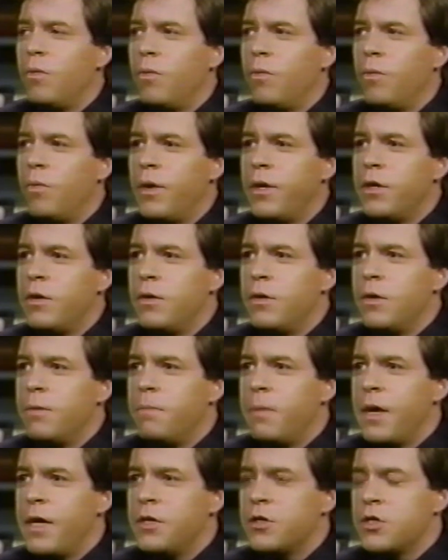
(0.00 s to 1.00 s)
when you
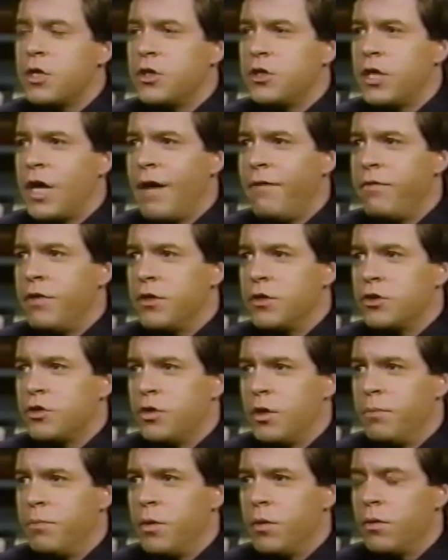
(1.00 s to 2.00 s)
pay such obvious
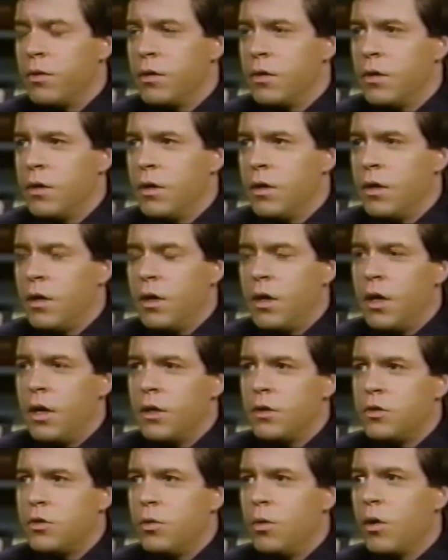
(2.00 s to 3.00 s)
tribute
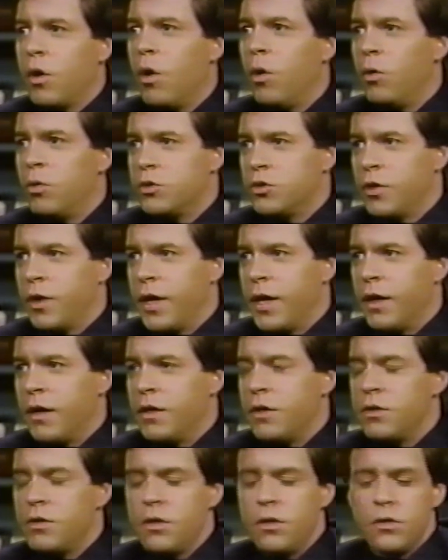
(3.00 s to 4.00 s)
to a Coltrane,
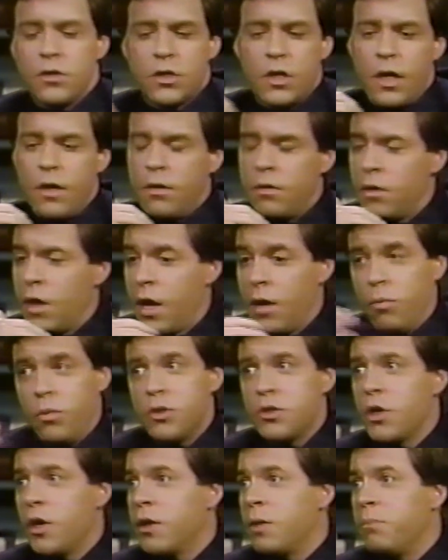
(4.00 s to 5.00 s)
and you say that, hey, we
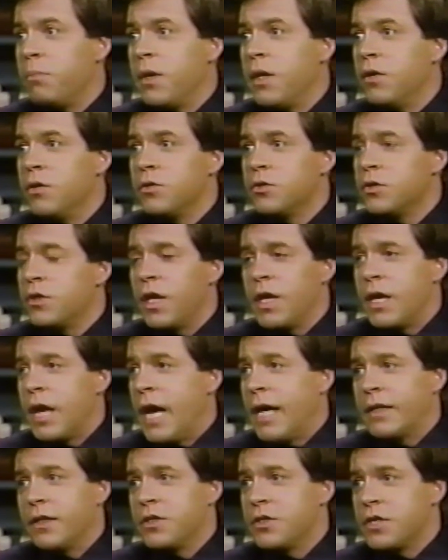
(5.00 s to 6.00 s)
saw the Beatles, they
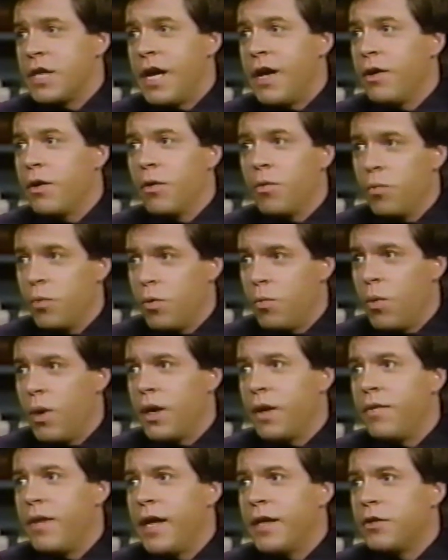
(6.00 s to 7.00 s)
knocked this out, we
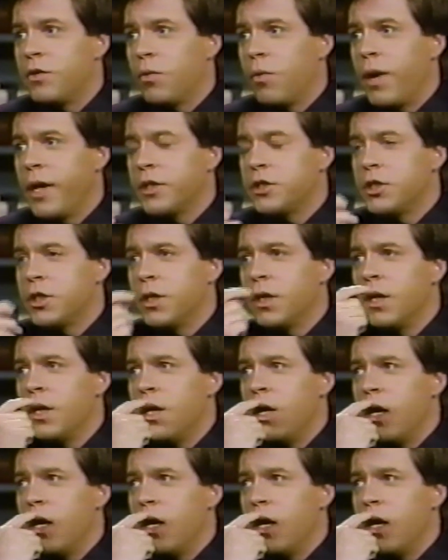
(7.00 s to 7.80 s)
went in that direction,